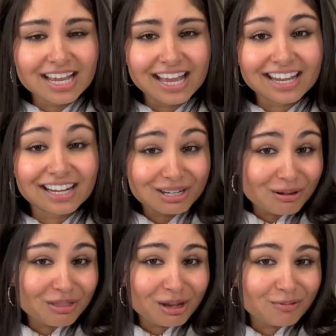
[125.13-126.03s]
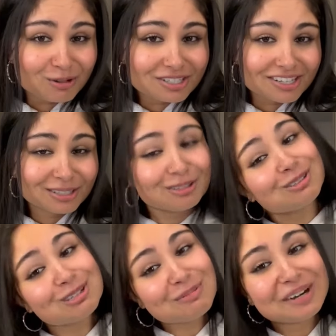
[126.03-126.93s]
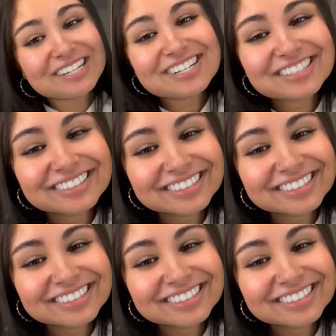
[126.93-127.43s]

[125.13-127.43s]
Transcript: And I know that we're just gonna learn so much.